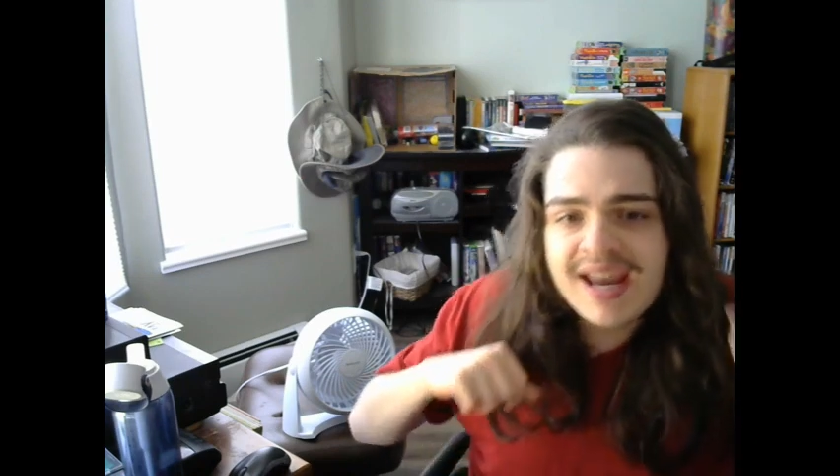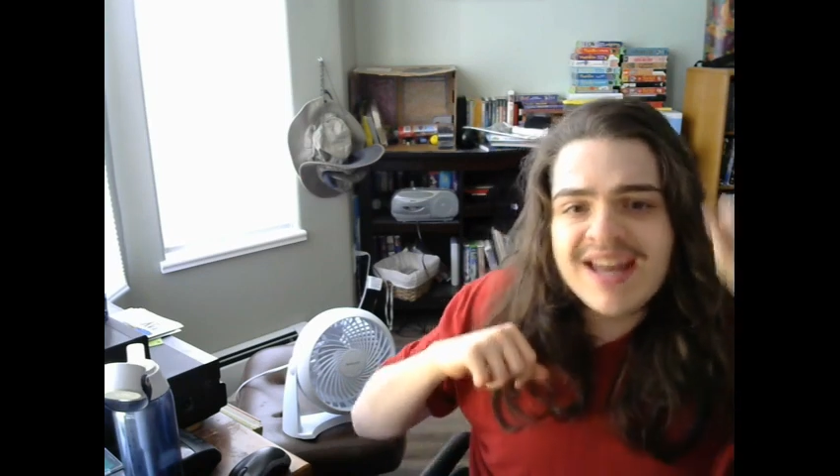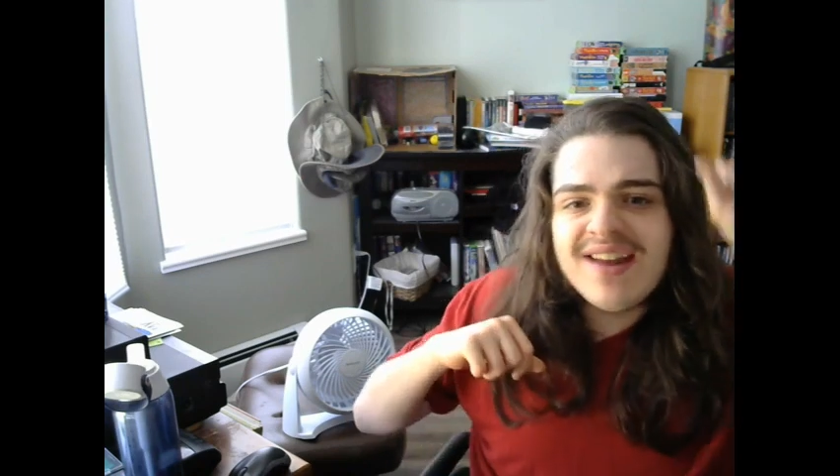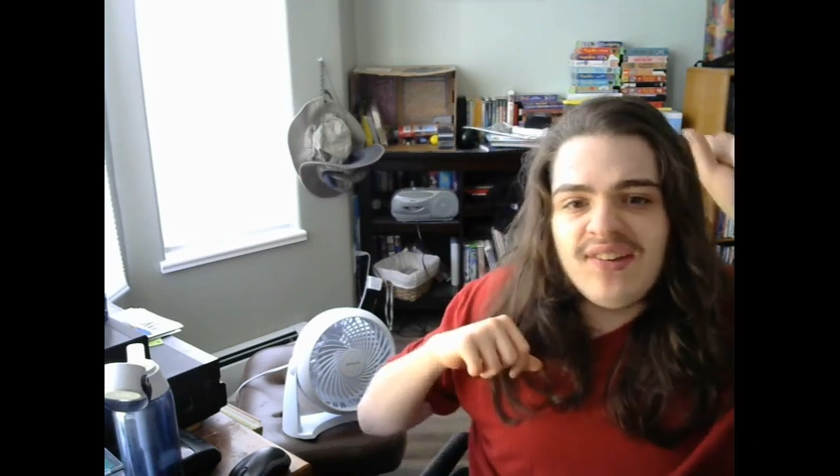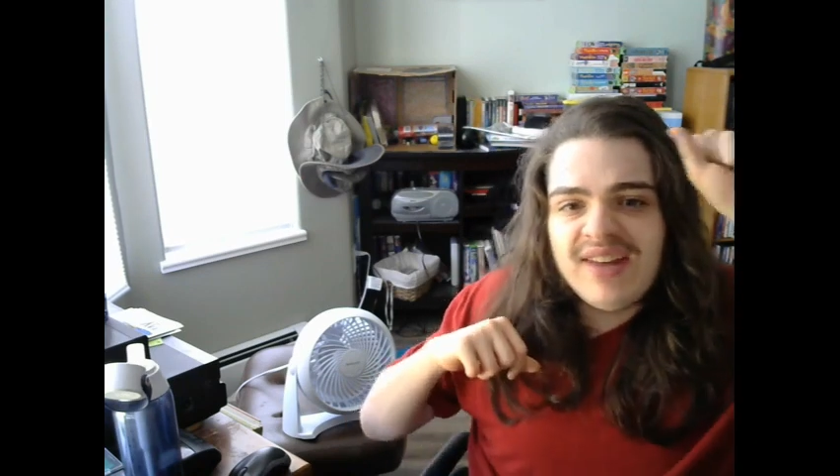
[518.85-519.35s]

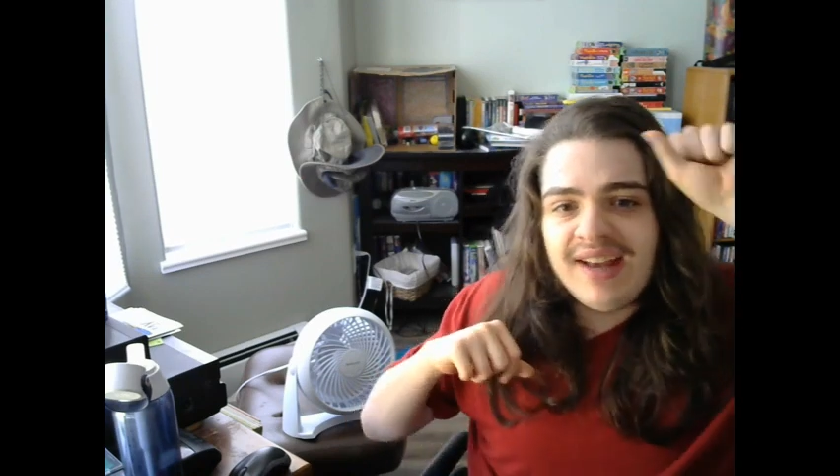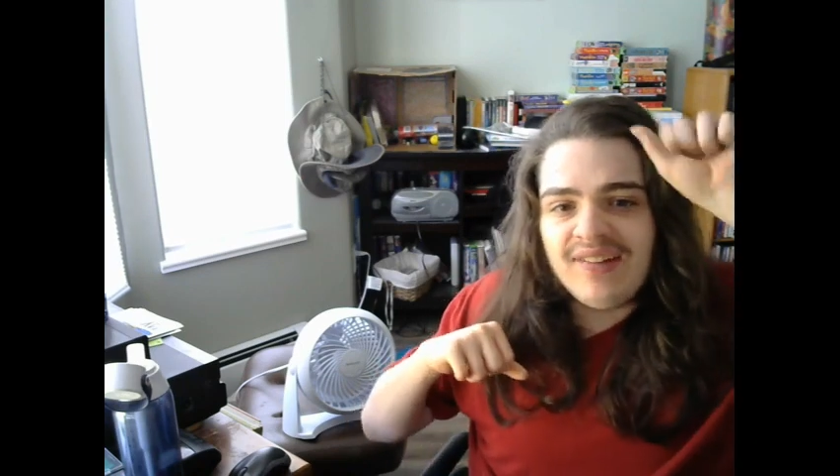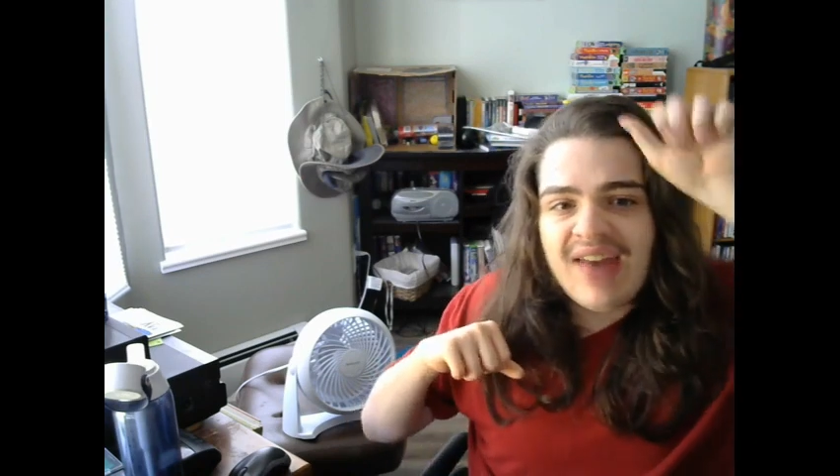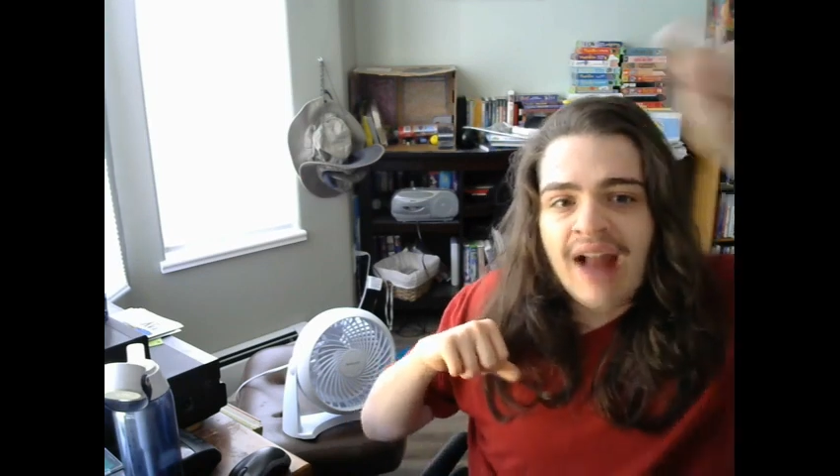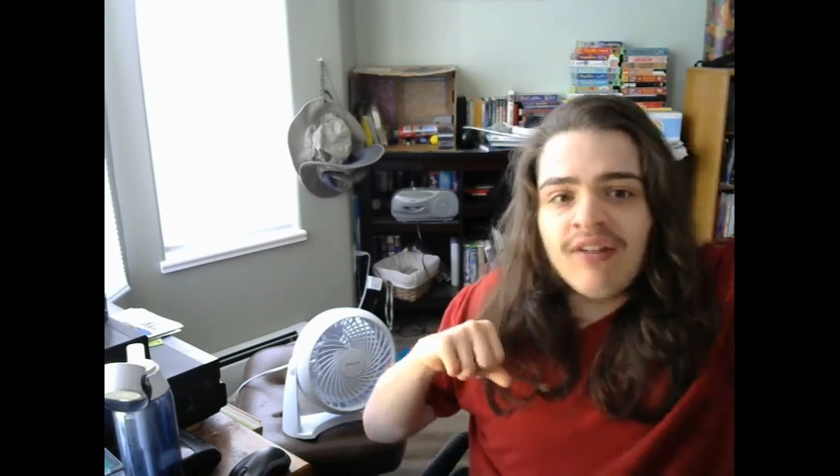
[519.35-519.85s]
it is the
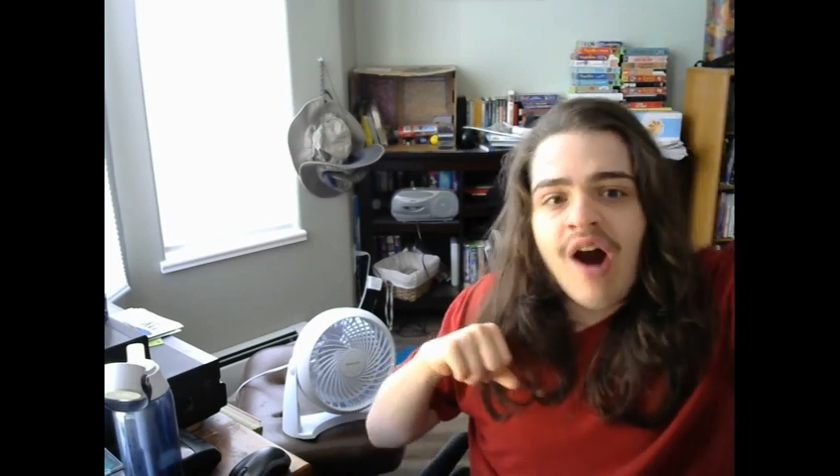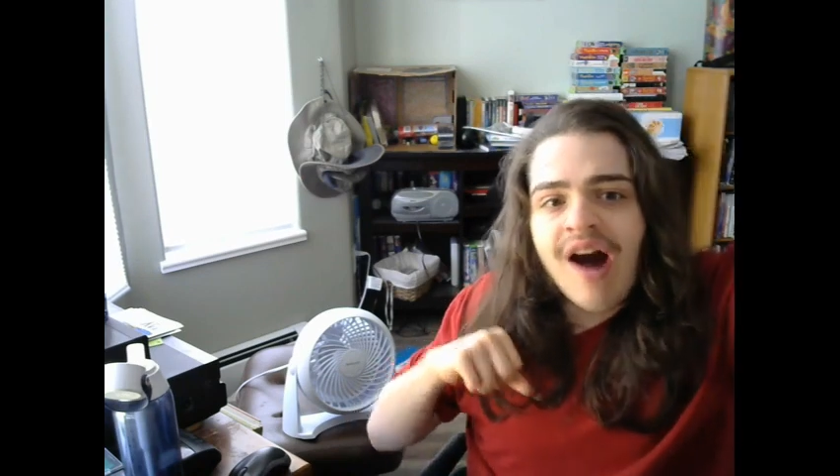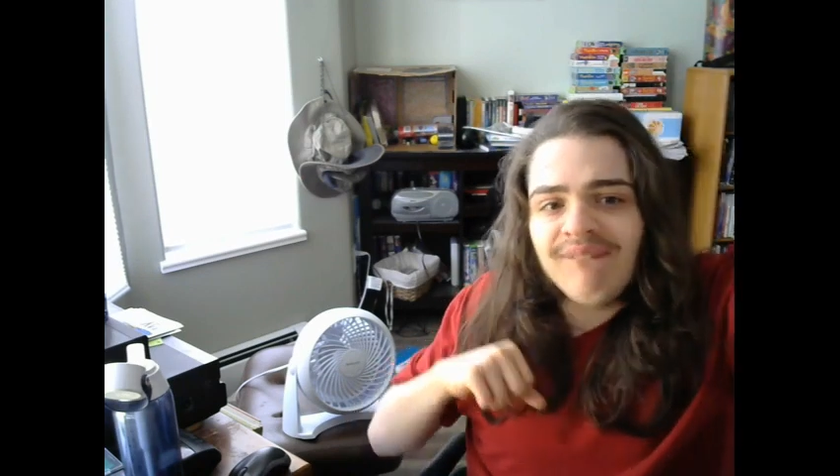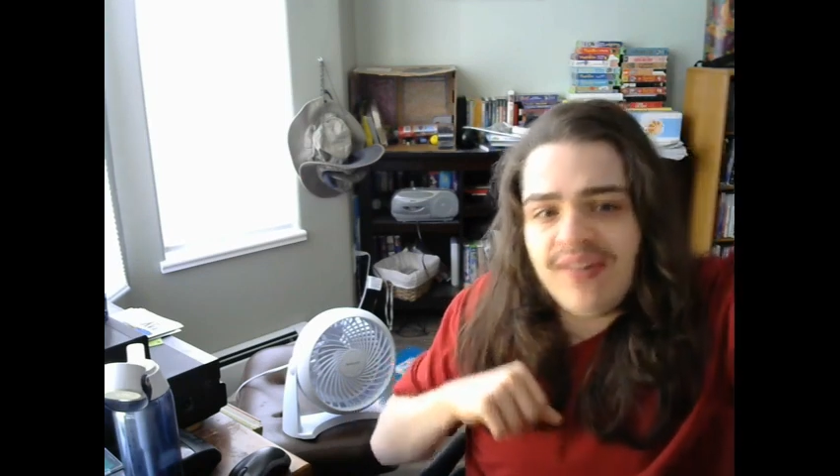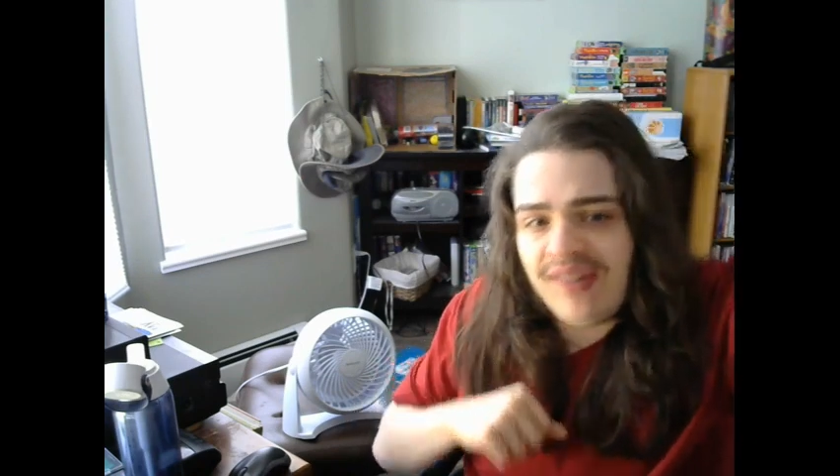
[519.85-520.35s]
exact
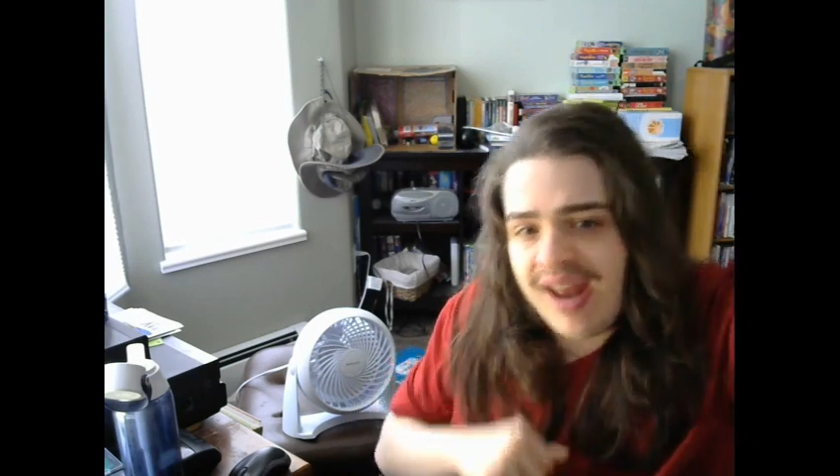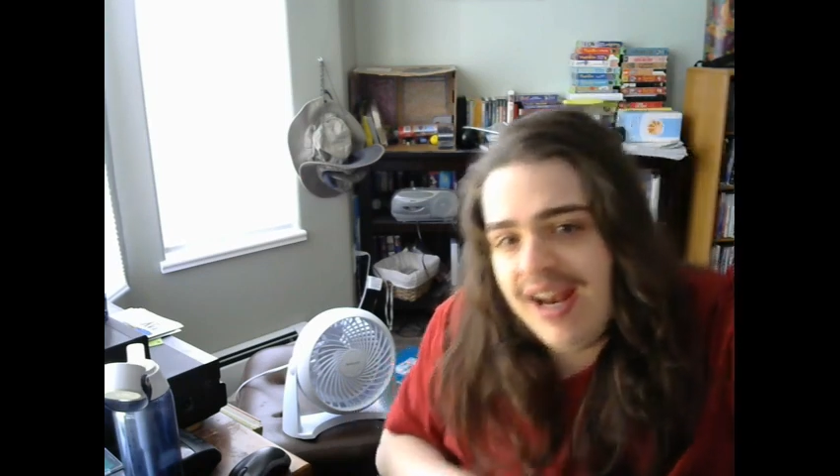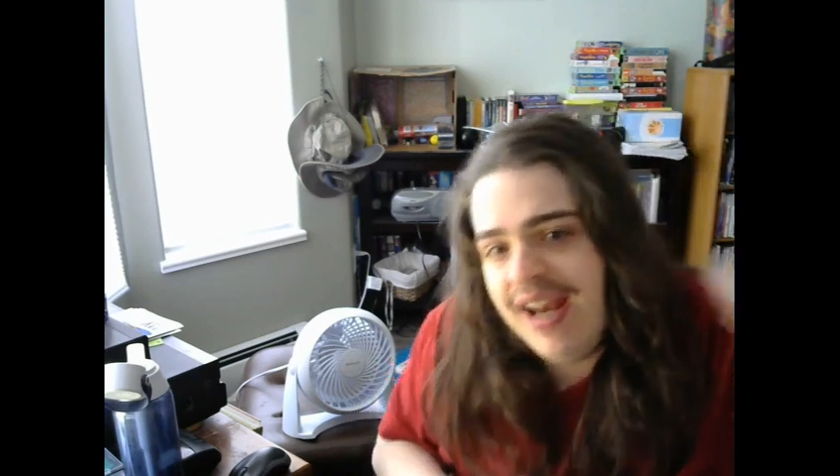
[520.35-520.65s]
opposite.